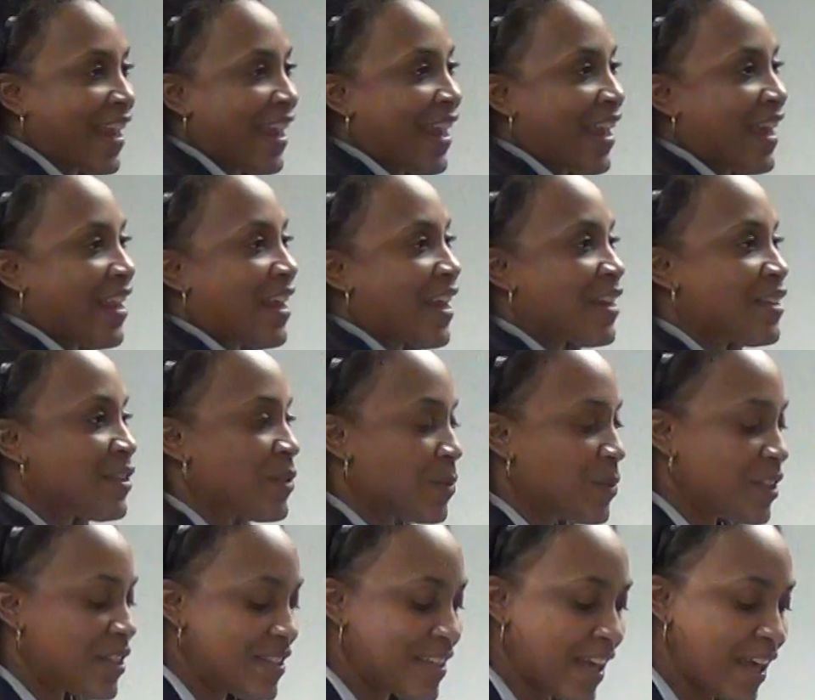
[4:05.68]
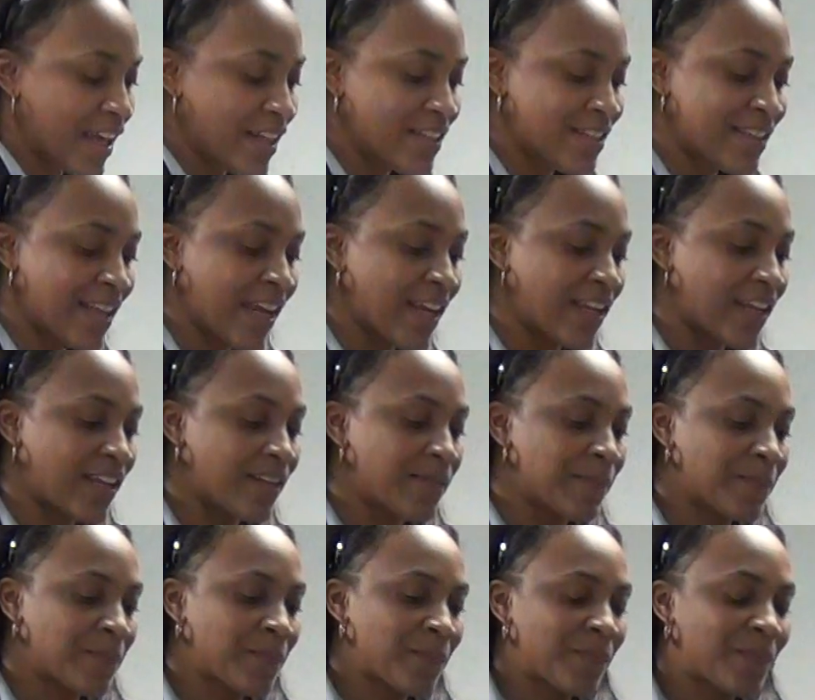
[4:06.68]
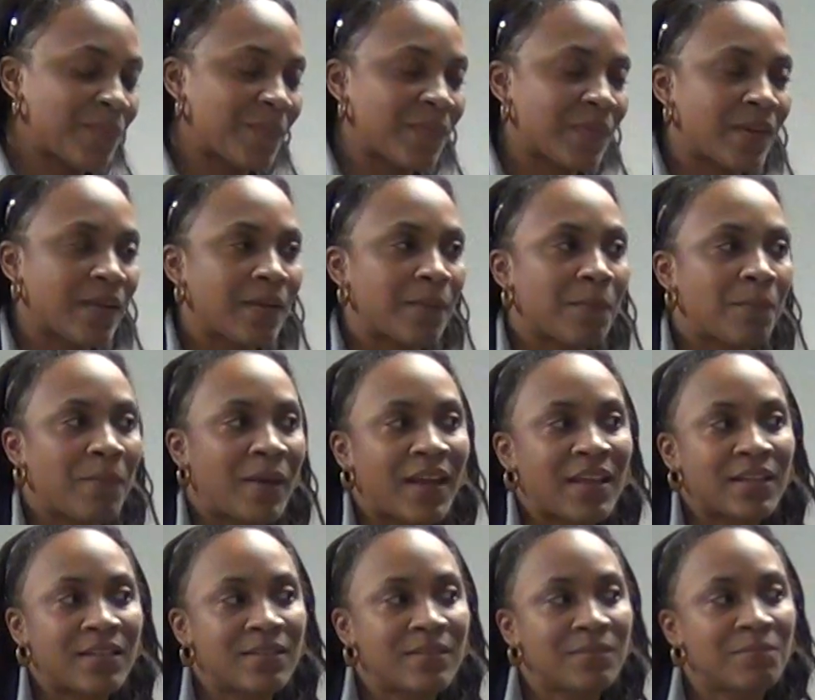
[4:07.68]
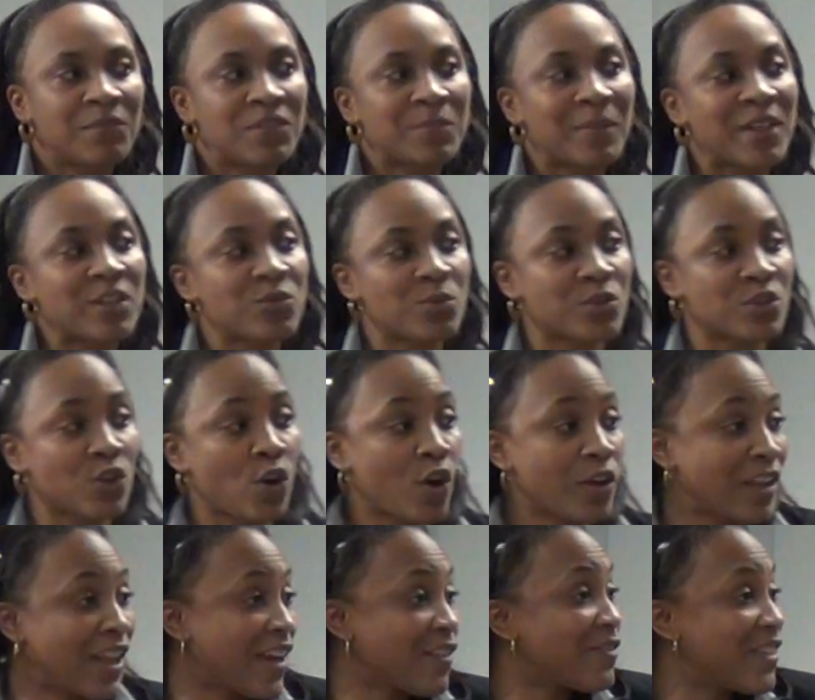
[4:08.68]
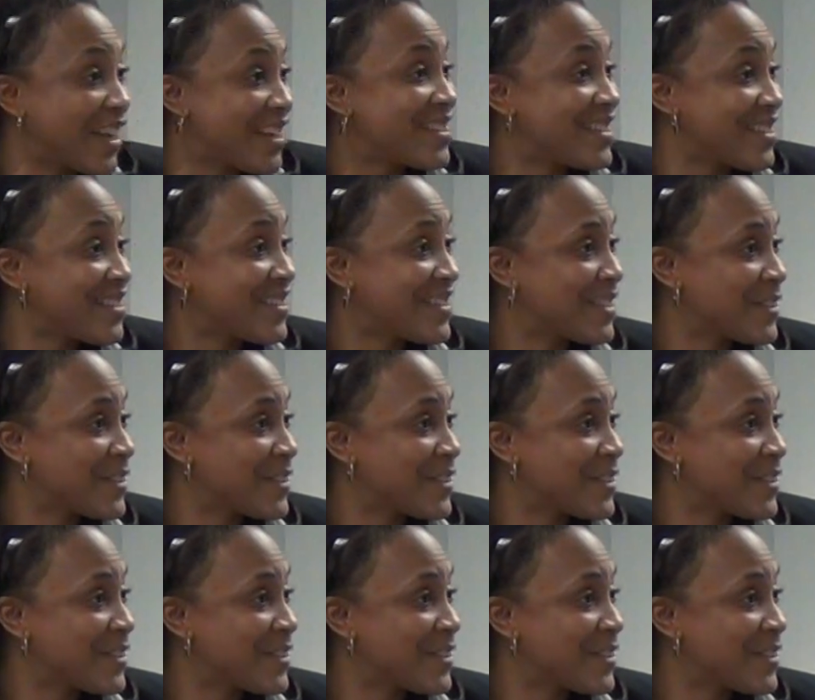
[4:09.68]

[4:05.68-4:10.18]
and as it was stated, my speech was called Life Lessons.